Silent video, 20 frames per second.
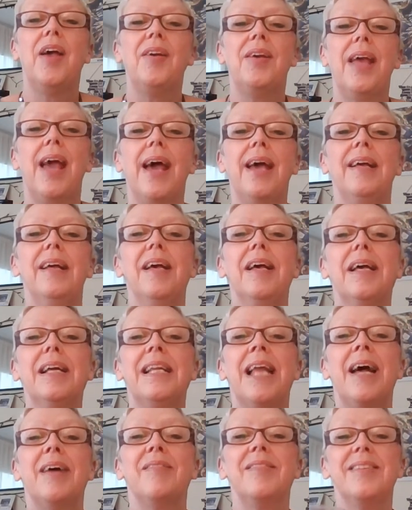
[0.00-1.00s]
Okay.
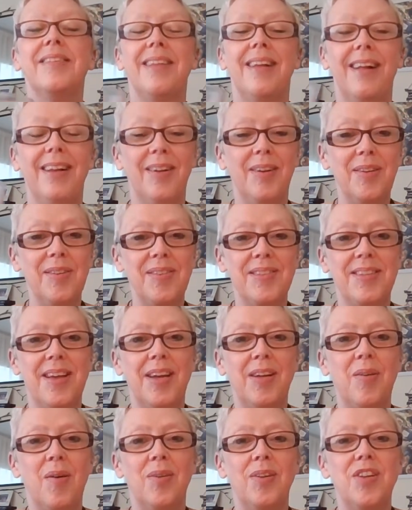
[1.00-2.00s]
Now, a lot of
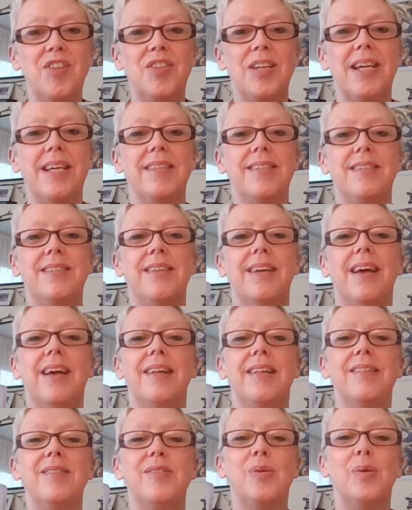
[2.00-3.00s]
psychologists
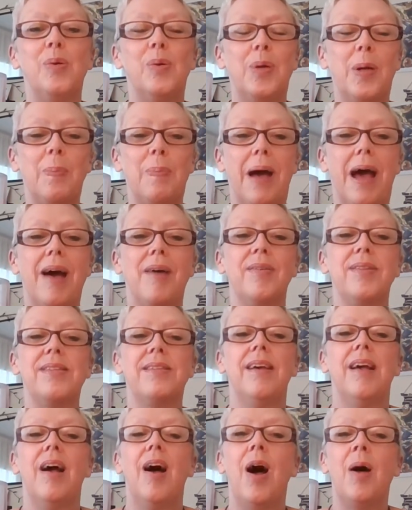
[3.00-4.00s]
talk about
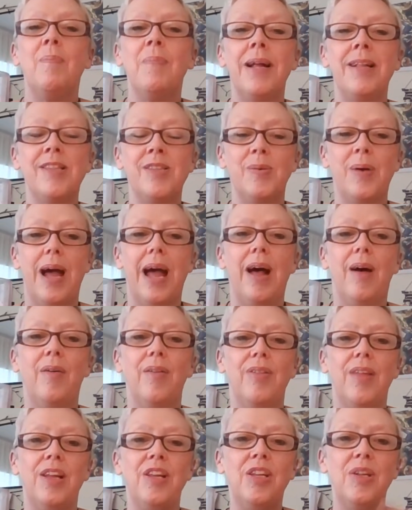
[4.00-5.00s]
our mental
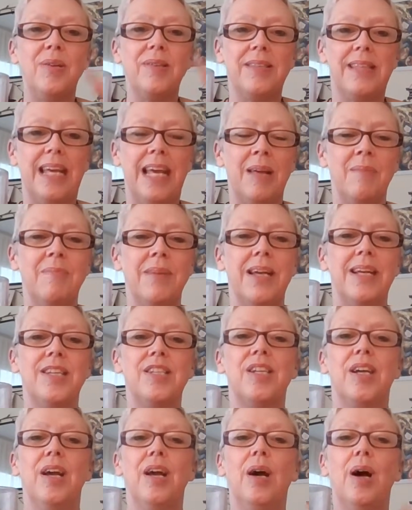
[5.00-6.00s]
health and use the
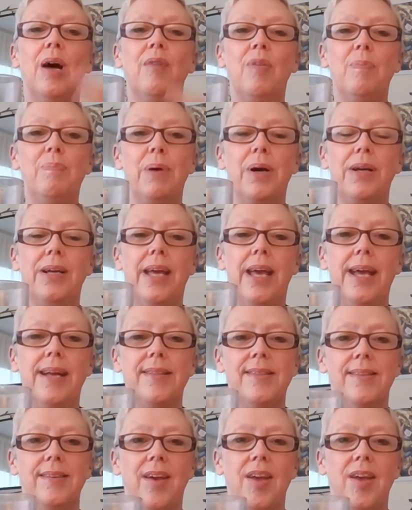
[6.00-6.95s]
image of a bucket.